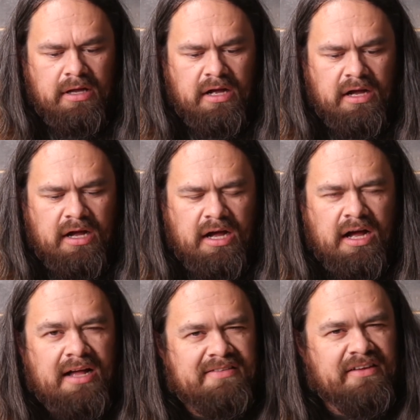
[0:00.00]

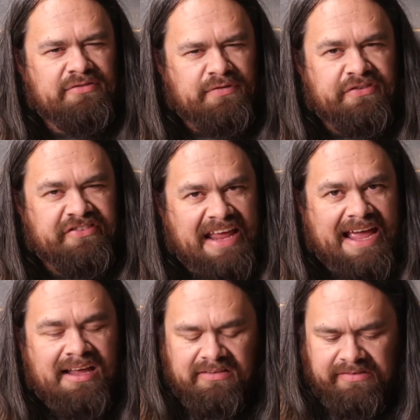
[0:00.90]
hot sauce for
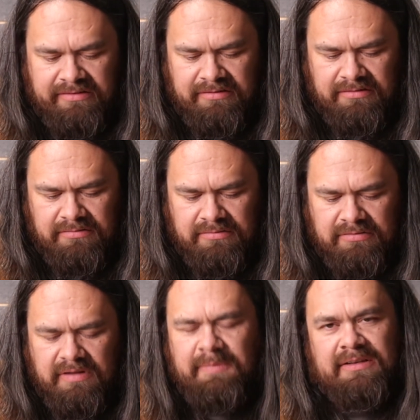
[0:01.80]
snacks.
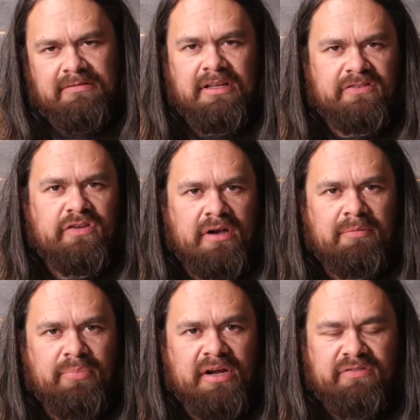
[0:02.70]
It's good on
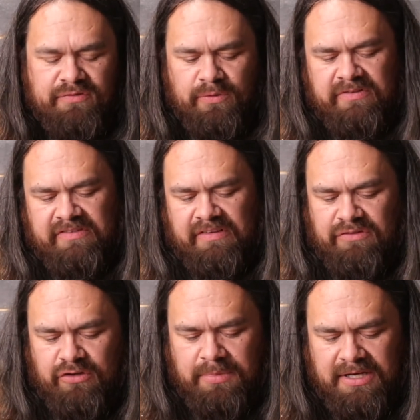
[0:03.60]
breakfast foods and stuff
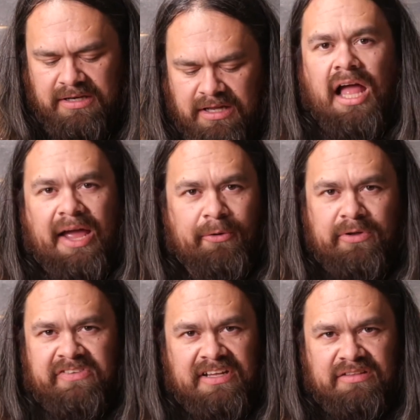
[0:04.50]
too, but I
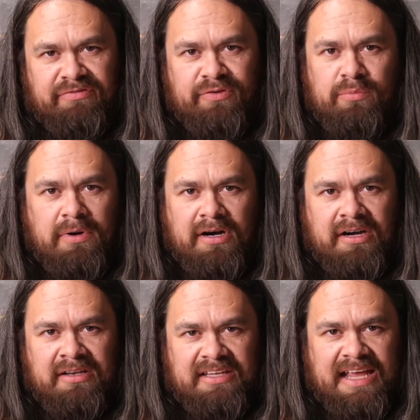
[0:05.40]
always see it at the food bar
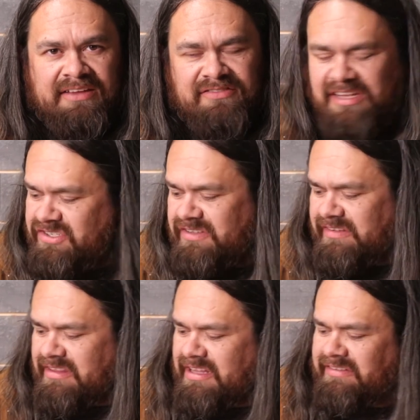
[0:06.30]
and gas stations
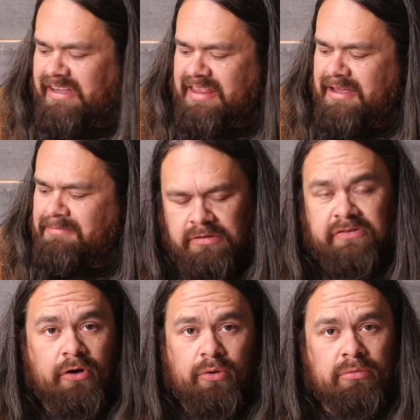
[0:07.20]
and things like that.
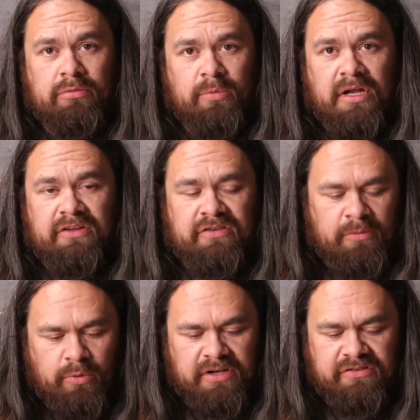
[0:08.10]
So we're
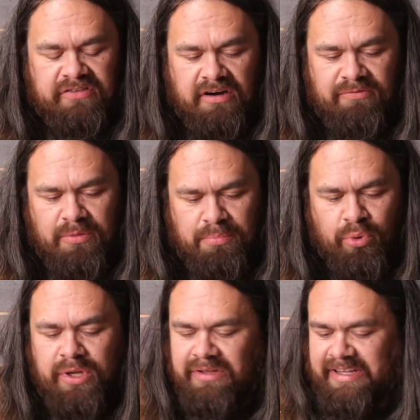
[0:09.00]
gonna start off with a boiled